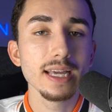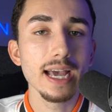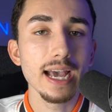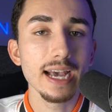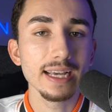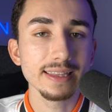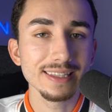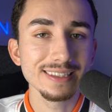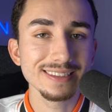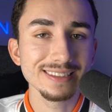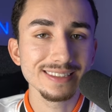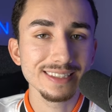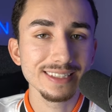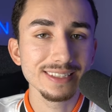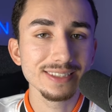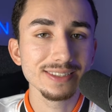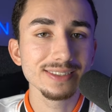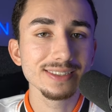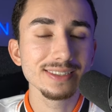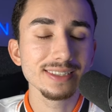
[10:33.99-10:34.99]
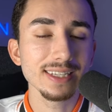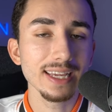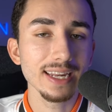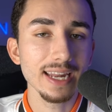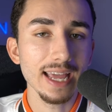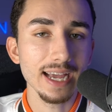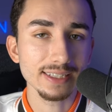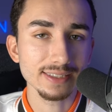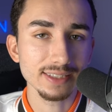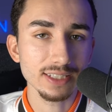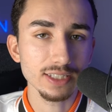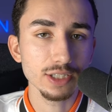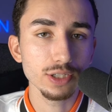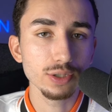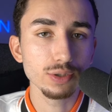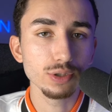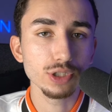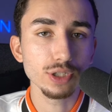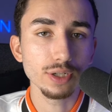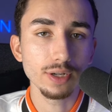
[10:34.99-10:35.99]
at the skills and
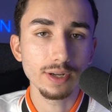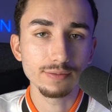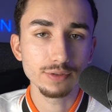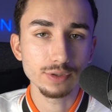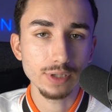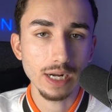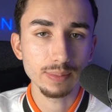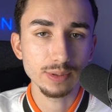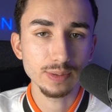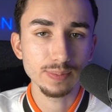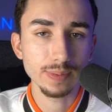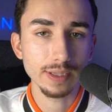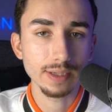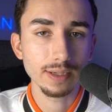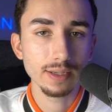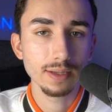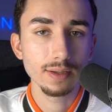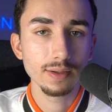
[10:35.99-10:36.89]
execution of dropshipping.